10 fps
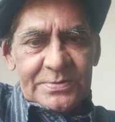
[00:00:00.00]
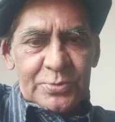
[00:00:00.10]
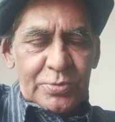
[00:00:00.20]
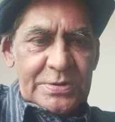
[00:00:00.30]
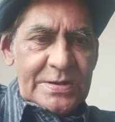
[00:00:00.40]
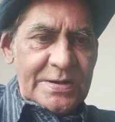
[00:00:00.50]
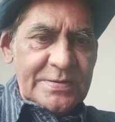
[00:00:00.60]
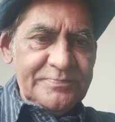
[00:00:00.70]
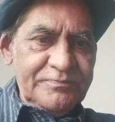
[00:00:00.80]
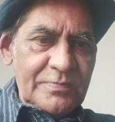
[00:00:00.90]

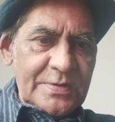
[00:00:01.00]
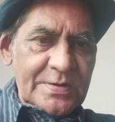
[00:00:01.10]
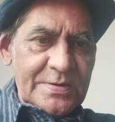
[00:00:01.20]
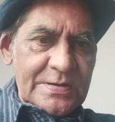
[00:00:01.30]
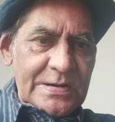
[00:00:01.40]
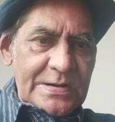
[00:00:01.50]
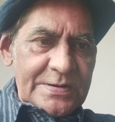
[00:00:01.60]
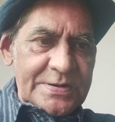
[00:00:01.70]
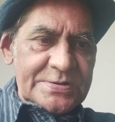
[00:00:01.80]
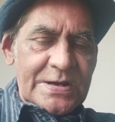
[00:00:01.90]
totally
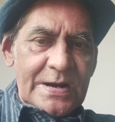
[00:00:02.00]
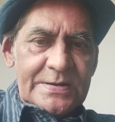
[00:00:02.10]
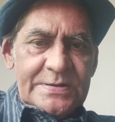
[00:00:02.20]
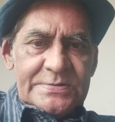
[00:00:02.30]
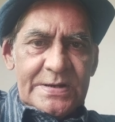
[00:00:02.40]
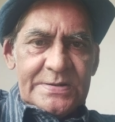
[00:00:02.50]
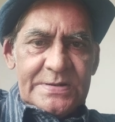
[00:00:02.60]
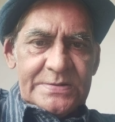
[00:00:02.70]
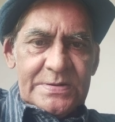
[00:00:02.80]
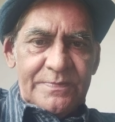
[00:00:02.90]
discard this race
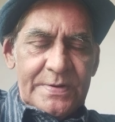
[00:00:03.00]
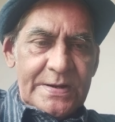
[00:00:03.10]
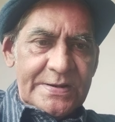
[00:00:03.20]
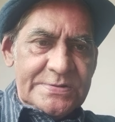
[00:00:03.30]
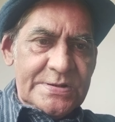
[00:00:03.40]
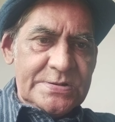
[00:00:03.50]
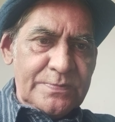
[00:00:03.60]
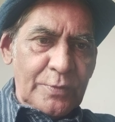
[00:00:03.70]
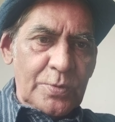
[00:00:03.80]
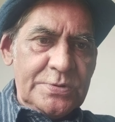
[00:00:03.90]
as if it exists,
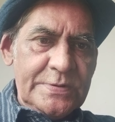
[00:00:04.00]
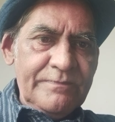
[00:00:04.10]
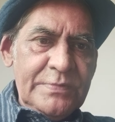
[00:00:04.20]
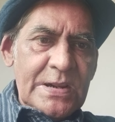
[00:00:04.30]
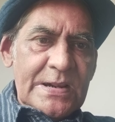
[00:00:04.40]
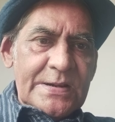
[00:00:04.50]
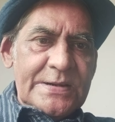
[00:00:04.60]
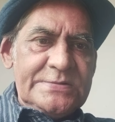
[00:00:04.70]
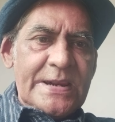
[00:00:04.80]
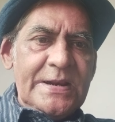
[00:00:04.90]
folks.
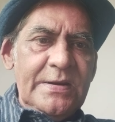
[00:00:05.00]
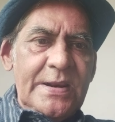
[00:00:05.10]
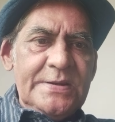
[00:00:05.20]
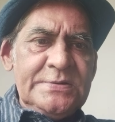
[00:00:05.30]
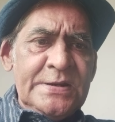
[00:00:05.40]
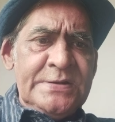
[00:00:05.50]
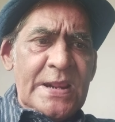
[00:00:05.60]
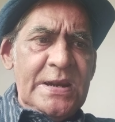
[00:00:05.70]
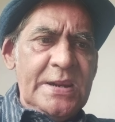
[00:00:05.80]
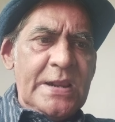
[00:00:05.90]
The second race, the
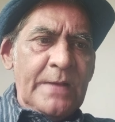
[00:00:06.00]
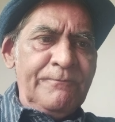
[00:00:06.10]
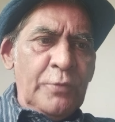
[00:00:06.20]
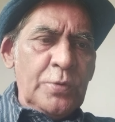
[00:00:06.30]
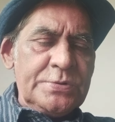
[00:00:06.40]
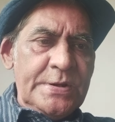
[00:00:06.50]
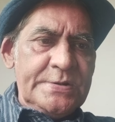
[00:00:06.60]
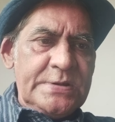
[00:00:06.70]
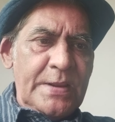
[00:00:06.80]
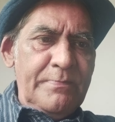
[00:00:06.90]
Delhi Cup, folks.
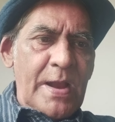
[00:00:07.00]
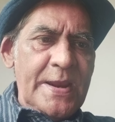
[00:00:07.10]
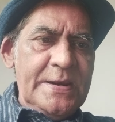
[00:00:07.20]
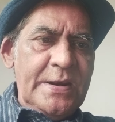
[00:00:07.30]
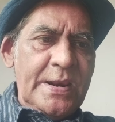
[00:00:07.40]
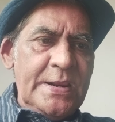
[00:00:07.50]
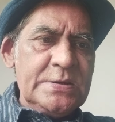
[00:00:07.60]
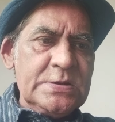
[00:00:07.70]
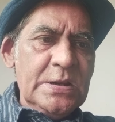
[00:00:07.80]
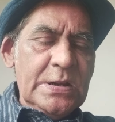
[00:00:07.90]
It's a mile
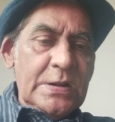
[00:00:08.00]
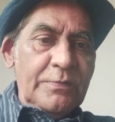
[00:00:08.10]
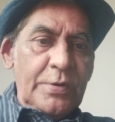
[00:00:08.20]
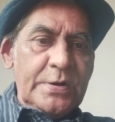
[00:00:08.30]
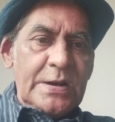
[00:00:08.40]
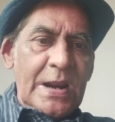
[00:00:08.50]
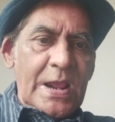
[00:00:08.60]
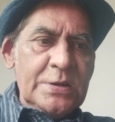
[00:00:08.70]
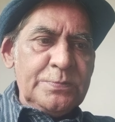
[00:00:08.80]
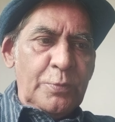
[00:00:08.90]
race for
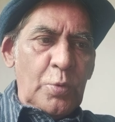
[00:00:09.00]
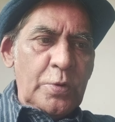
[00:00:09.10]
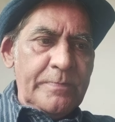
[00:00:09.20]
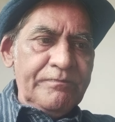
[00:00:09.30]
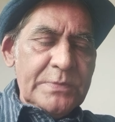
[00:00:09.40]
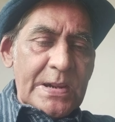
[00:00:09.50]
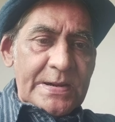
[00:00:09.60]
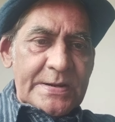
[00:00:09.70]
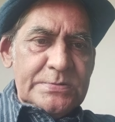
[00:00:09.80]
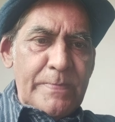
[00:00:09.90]
class 4.
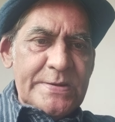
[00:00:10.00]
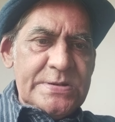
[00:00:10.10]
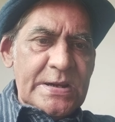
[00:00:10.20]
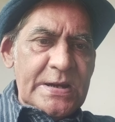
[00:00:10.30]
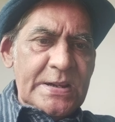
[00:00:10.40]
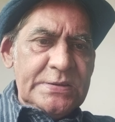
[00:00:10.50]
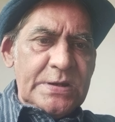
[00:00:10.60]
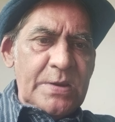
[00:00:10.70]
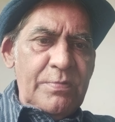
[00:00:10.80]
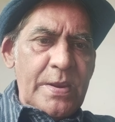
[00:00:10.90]
It's basically a
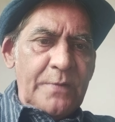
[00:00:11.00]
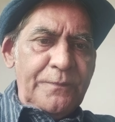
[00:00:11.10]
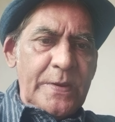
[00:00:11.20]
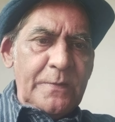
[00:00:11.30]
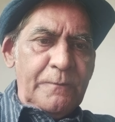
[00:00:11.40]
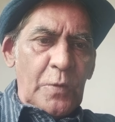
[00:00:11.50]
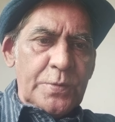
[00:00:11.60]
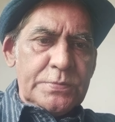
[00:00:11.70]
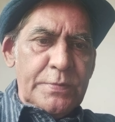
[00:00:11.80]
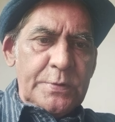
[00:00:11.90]
three-way affair,
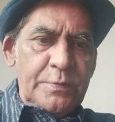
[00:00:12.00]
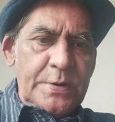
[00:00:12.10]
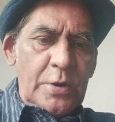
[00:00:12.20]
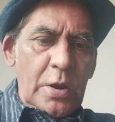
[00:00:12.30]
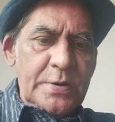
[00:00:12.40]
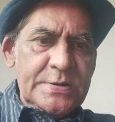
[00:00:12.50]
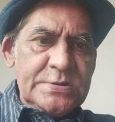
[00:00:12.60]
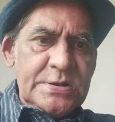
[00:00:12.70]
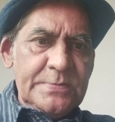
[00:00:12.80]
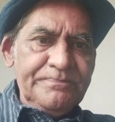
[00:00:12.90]
folks, between August